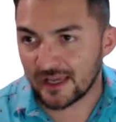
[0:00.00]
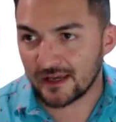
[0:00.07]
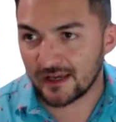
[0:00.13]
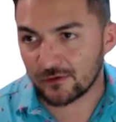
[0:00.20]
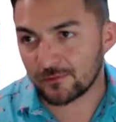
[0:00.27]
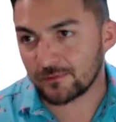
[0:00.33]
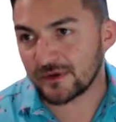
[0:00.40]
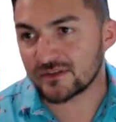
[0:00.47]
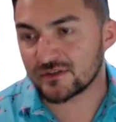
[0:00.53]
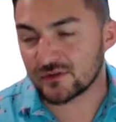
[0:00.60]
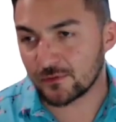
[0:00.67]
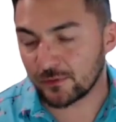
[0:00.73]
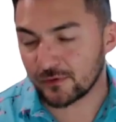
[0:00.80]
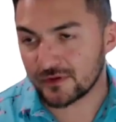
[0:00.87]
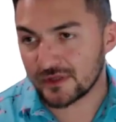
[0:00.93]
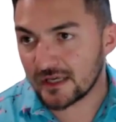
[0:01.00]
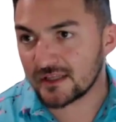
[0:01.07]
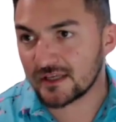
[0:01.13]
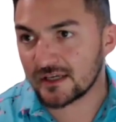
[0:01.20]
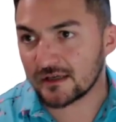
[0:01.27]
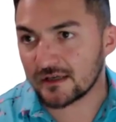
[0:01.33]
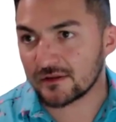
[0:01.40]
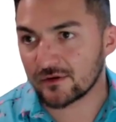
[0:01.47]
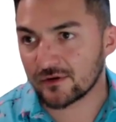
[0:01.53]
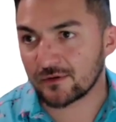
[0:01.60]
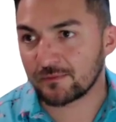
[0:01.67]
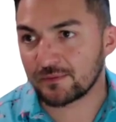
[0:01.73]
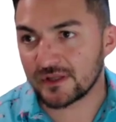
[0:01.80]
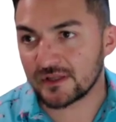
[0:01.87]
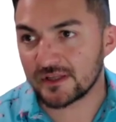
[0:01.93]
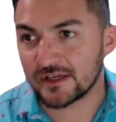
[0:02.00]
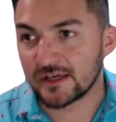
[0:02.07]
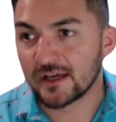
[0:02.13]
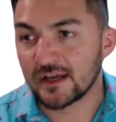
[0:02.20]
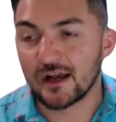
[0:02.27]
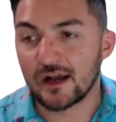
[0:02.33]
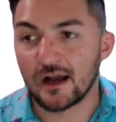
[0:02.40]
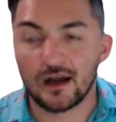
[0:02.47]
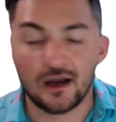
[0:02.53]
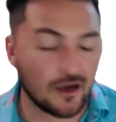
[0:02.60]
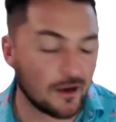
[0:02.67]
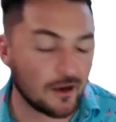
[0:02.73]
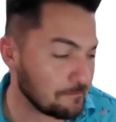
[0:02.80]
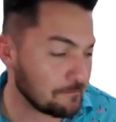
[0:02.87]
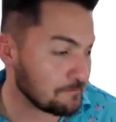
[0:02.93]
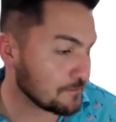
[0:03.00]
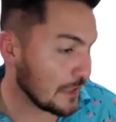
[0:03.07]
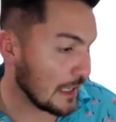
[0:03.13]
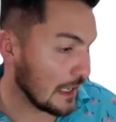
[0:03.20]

day and they're being super needy and they're completely out